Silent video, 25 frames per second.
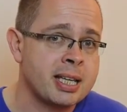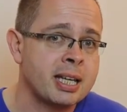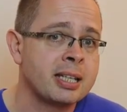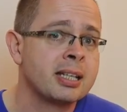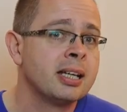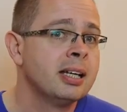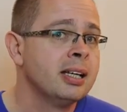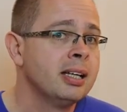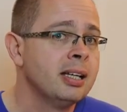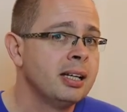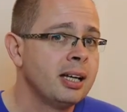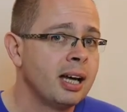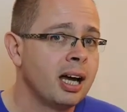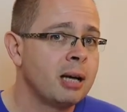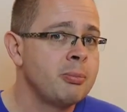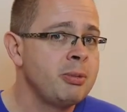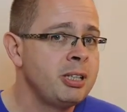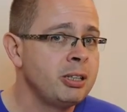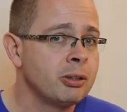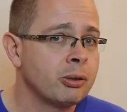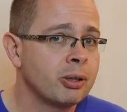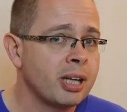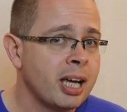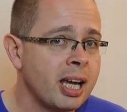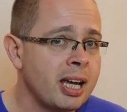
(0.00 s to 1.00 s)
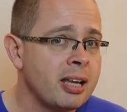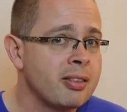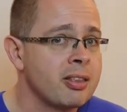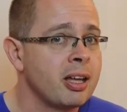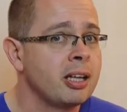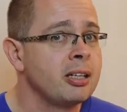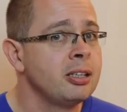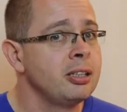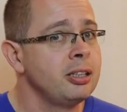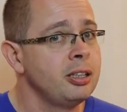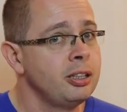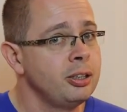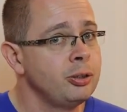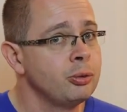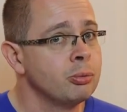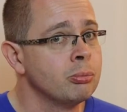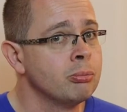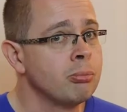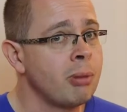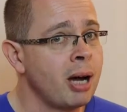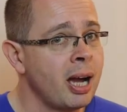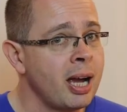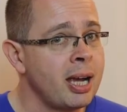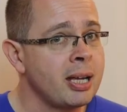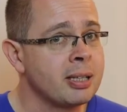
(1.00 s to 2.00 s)
And I mean, okay, then you
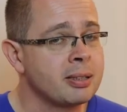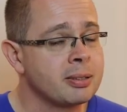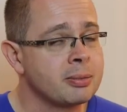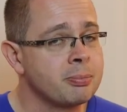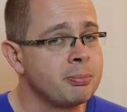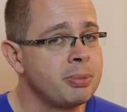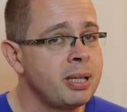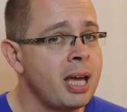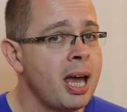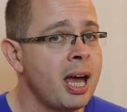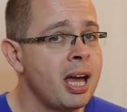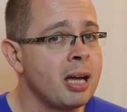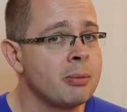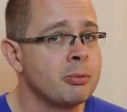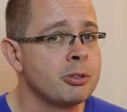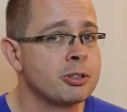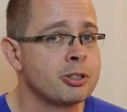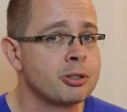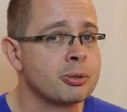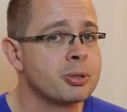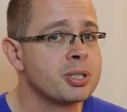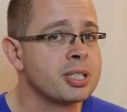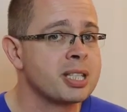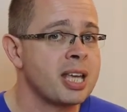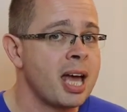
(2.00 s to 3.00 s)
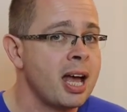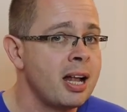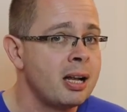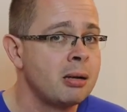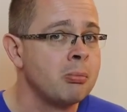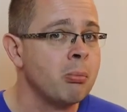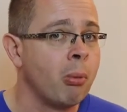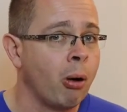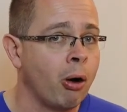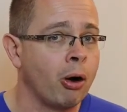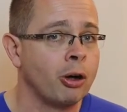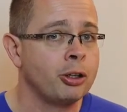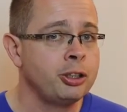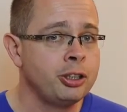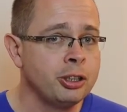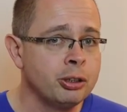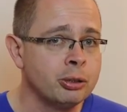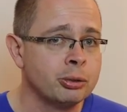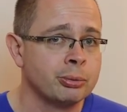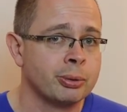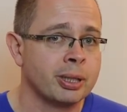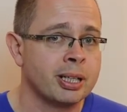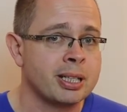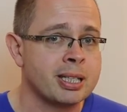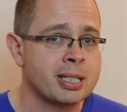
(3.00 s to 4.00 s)
might be able to sell more new
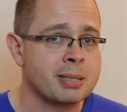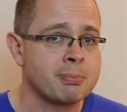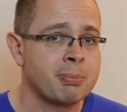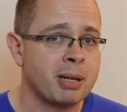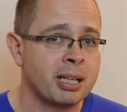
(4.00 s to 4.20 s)
ones.